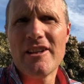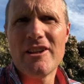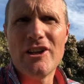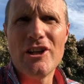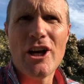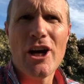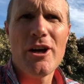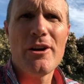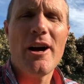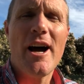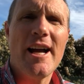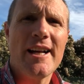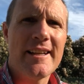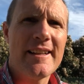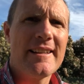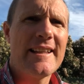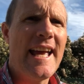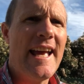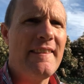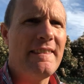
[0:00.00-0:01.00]
You know, I
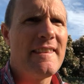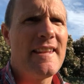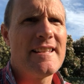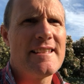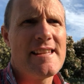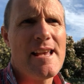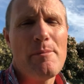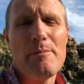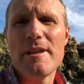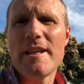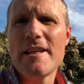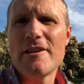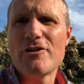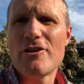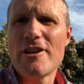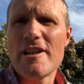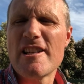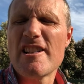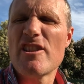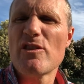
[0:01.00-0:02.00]
get that some of these
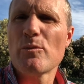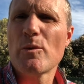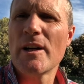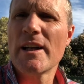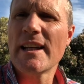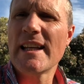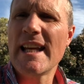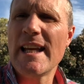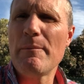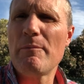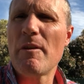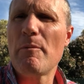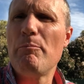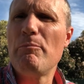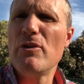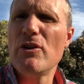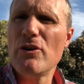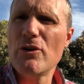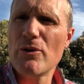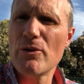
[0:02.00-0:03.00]
traditions want to keep the
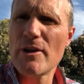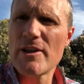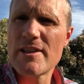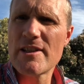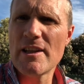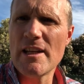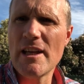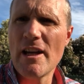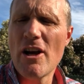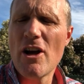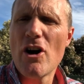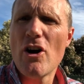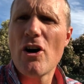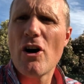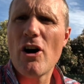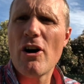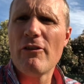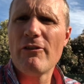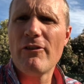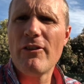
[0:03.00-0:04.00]
purity
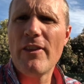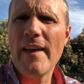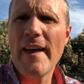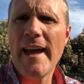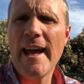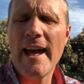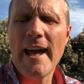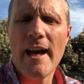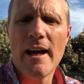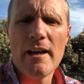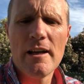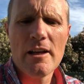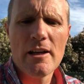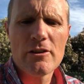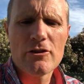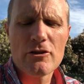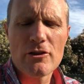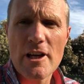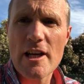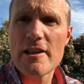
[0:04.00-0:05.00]
of their
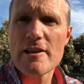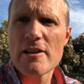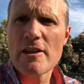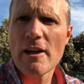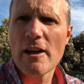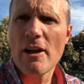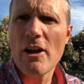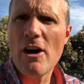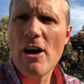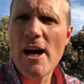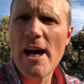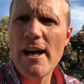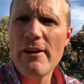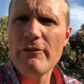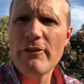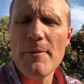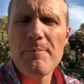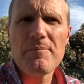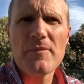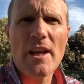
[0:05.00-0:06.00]
tradition
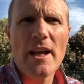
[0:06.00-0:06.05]
alive.